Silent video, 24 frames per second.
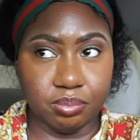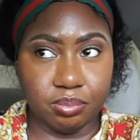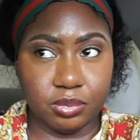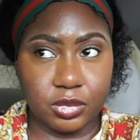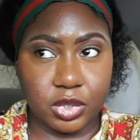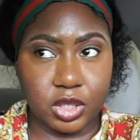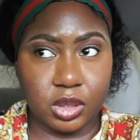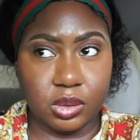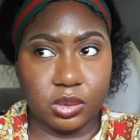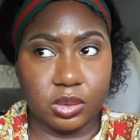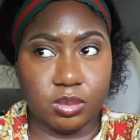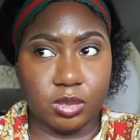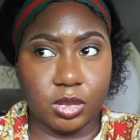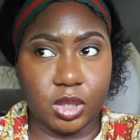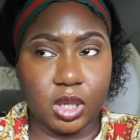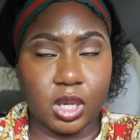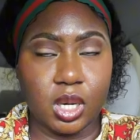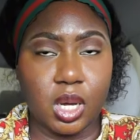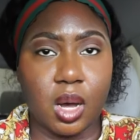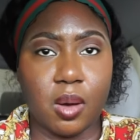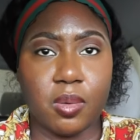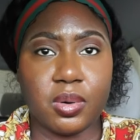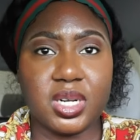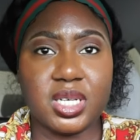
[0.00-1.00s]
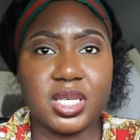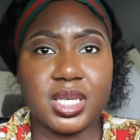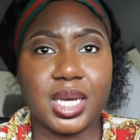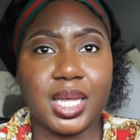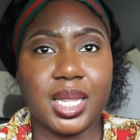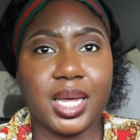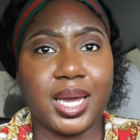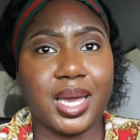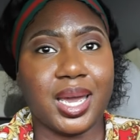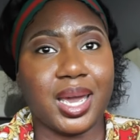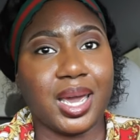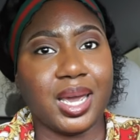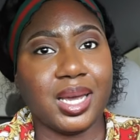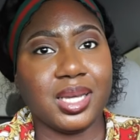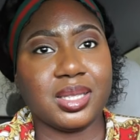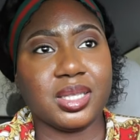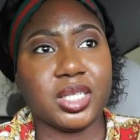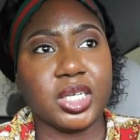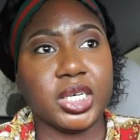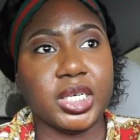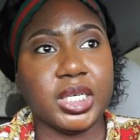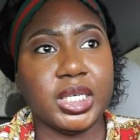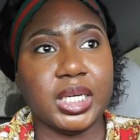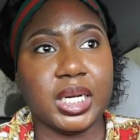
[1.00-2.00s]
excuse me. I want to say like
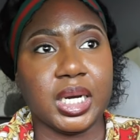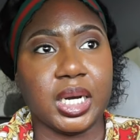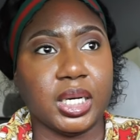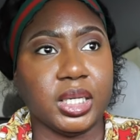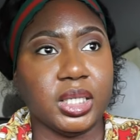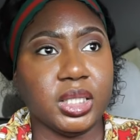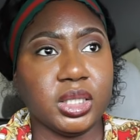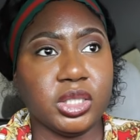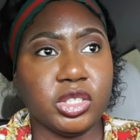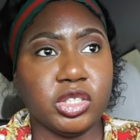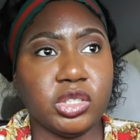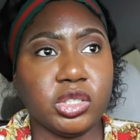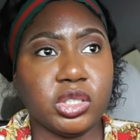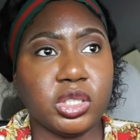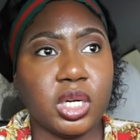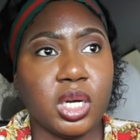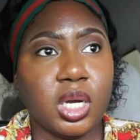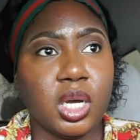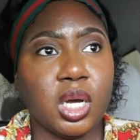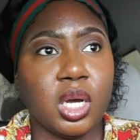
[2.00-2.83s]
8:39ish